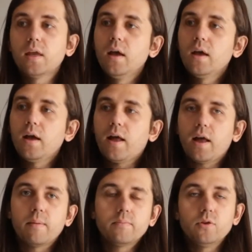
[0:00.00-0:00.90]

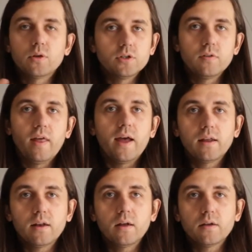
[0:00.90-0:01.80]
you could do
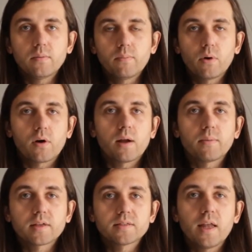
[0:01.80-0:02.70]
that in a program
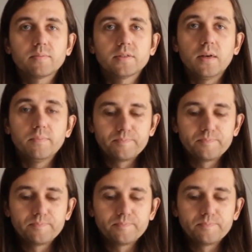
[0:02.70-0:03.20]
like Snapseed.